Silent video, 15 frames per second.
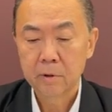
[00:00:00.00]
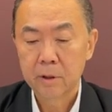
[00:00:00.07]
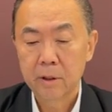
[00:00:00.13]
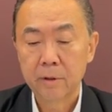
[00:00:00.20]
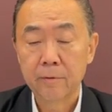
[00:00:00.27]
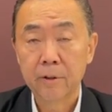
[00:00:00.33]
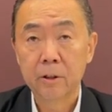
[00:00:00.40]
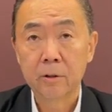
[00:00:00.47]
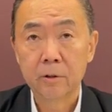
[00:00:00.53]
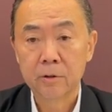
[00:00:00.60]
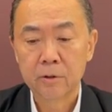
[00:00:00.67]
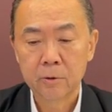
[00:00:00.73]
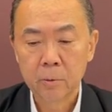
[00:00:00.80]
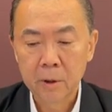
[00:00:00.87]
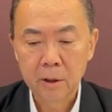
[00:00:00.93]
give it a good
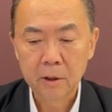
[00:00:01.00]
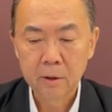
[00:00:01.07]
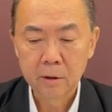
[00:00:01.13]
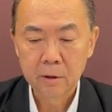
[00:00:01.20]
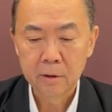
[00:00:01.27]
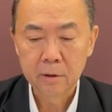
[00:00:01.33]
swirl.